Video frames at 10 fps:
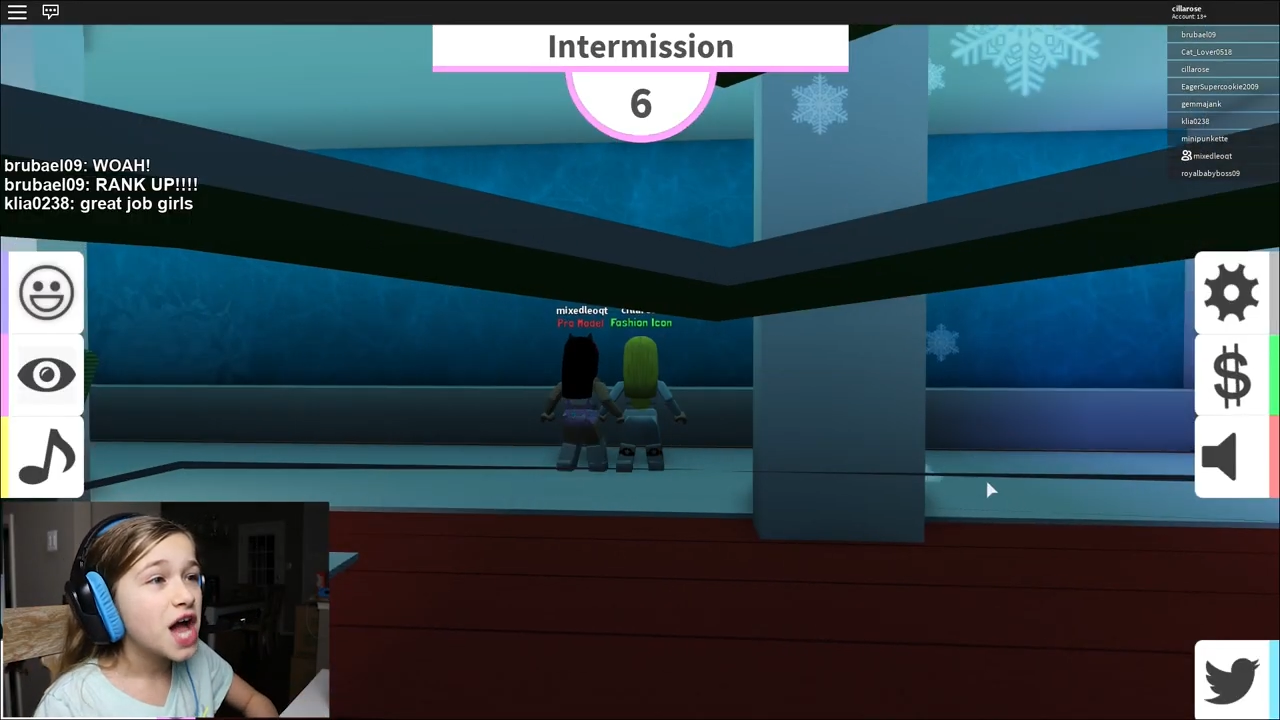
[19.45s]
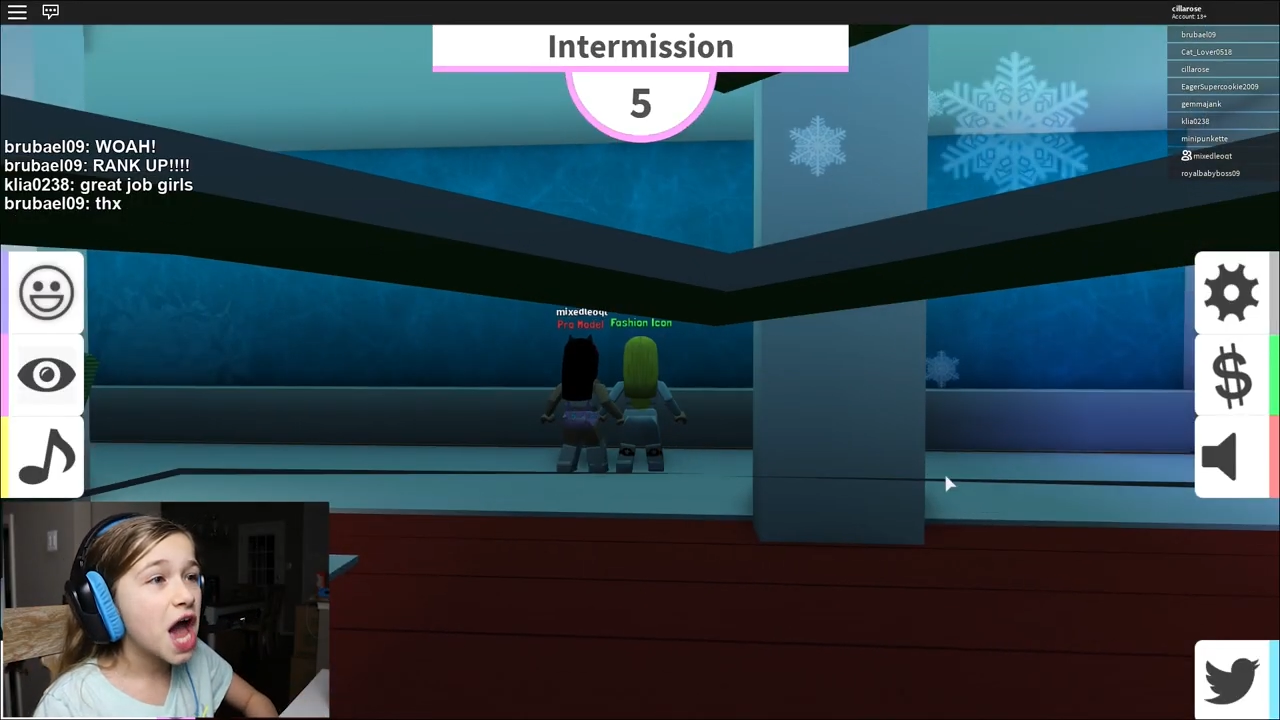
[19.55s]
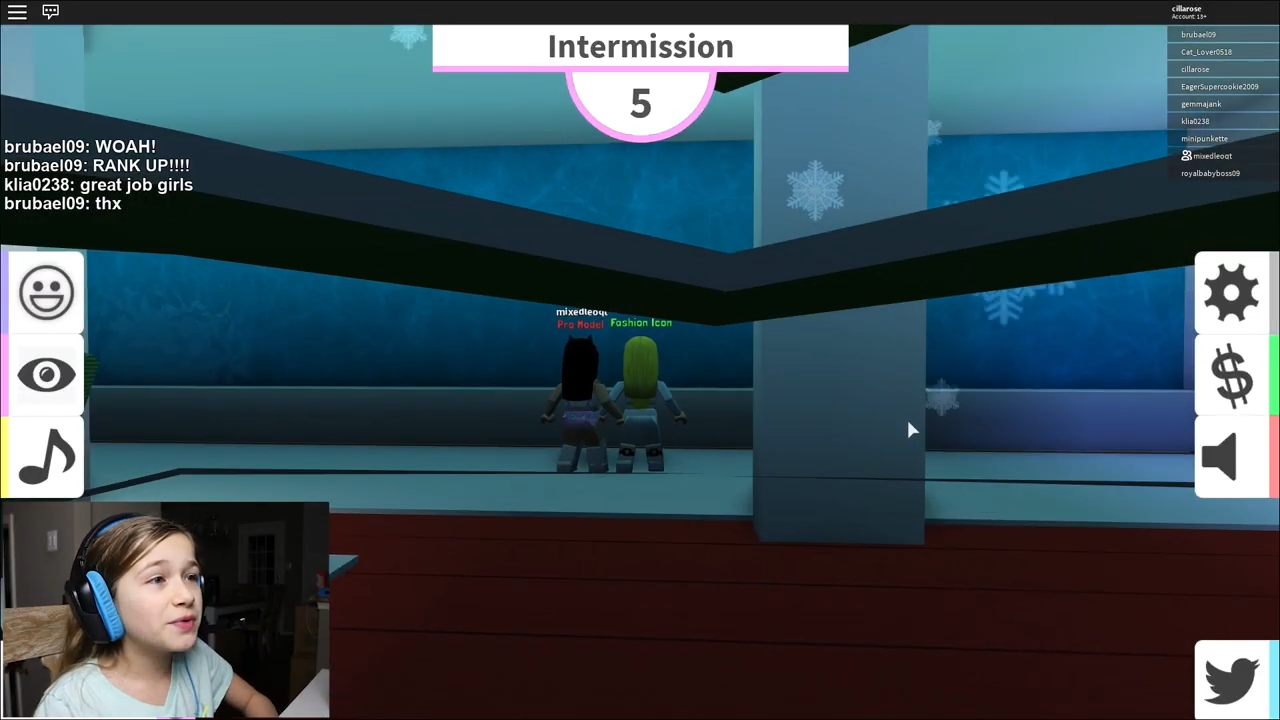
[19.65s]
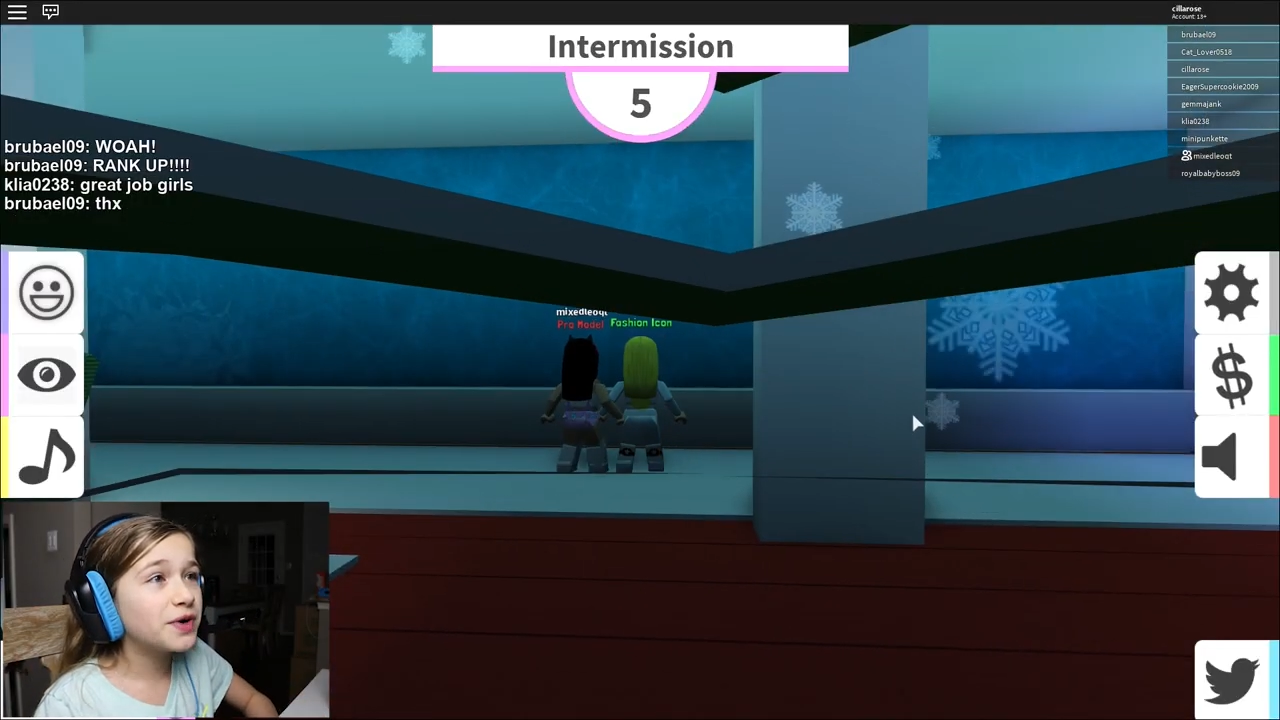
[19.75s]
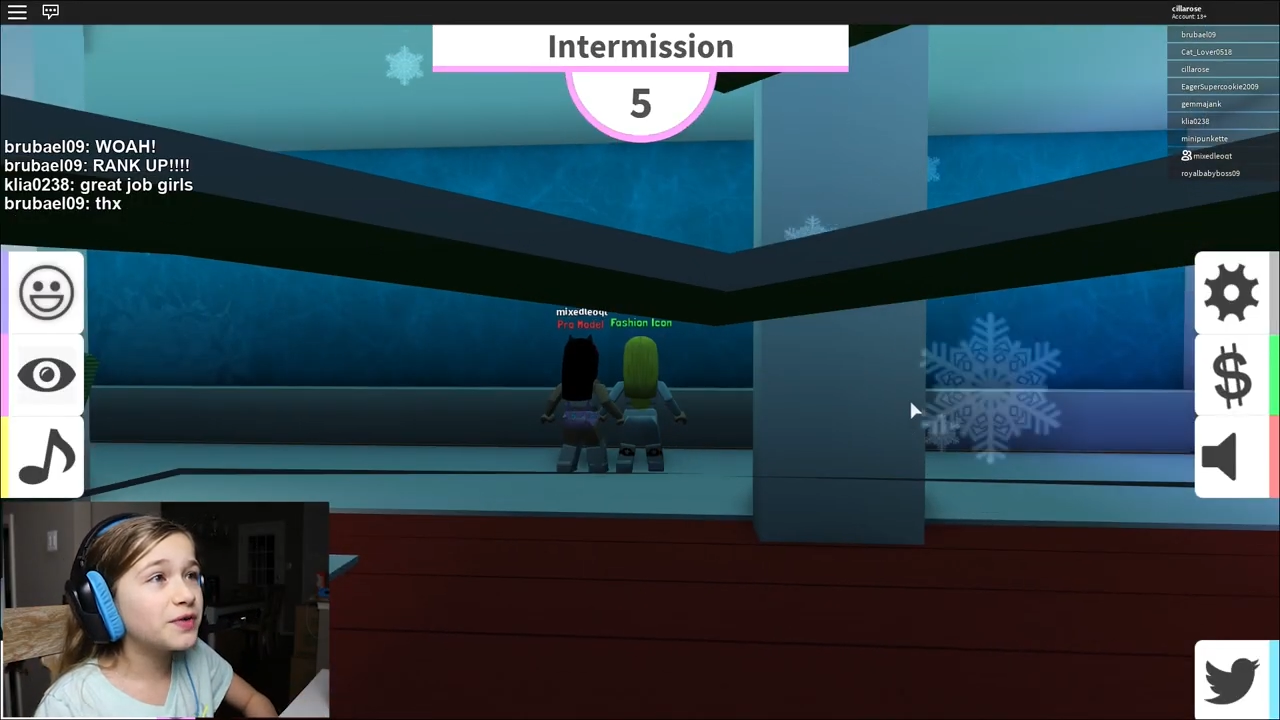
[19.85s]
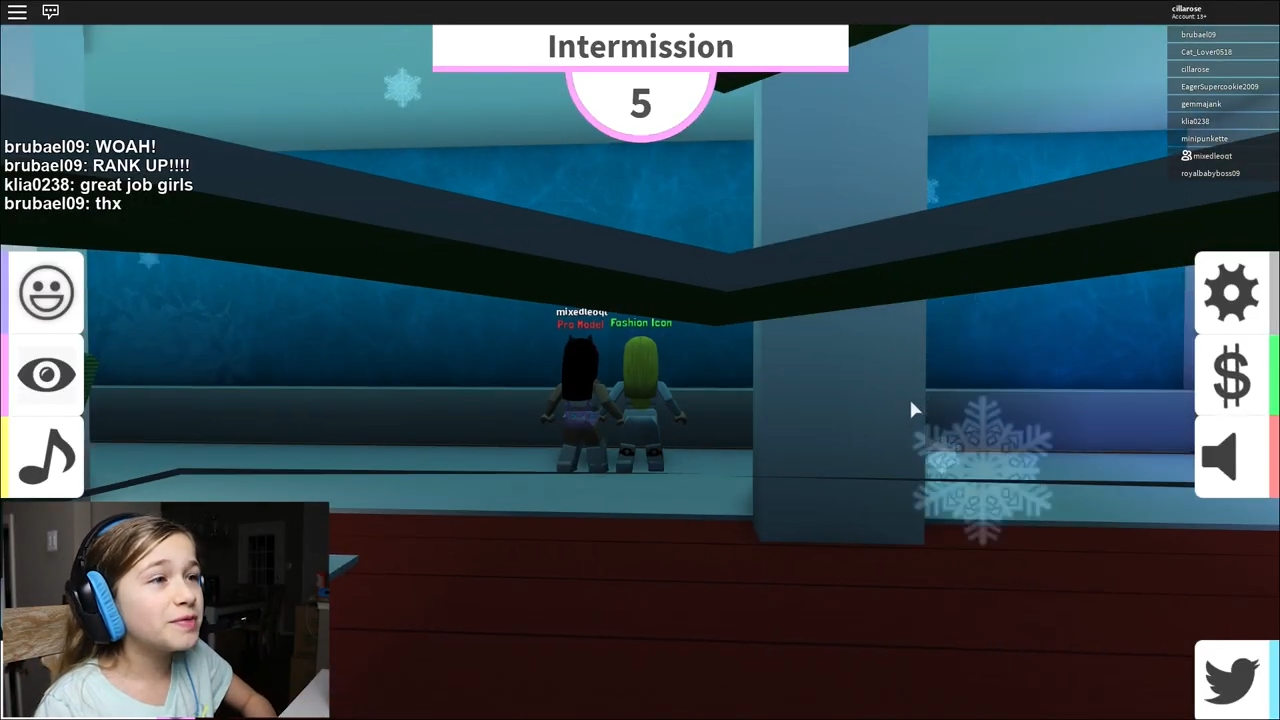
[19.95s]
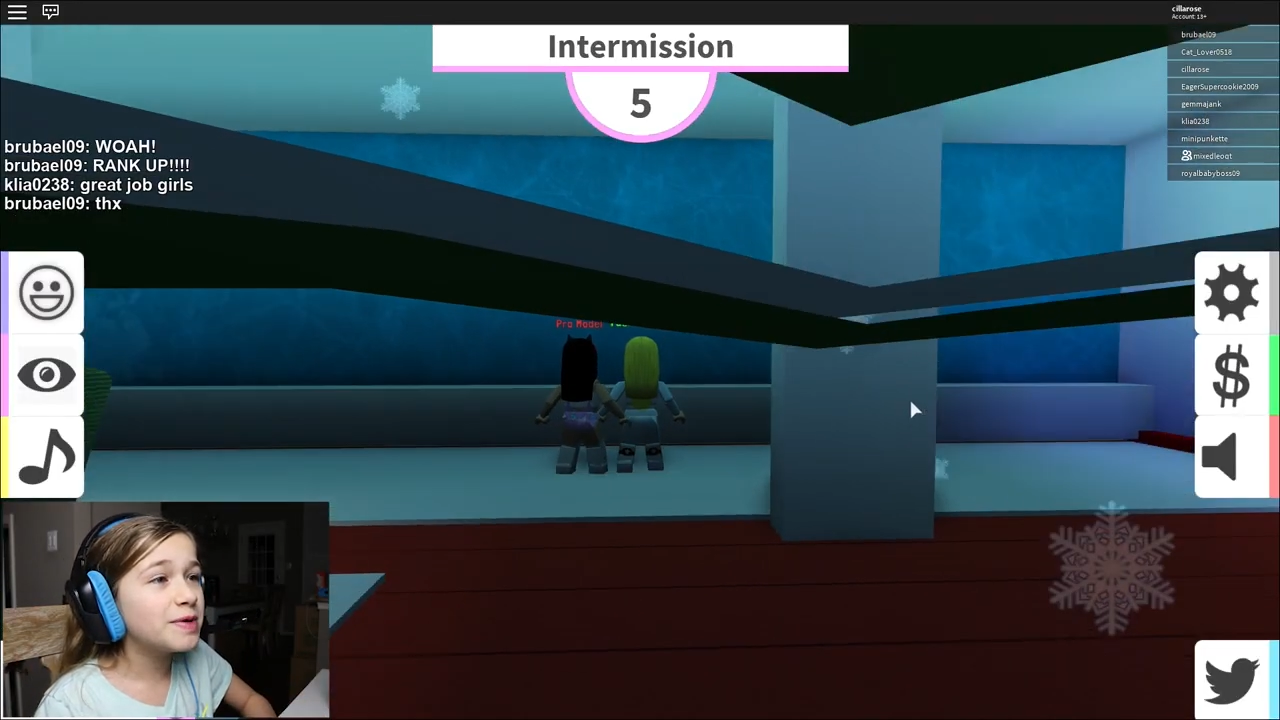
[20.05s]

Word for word: and we will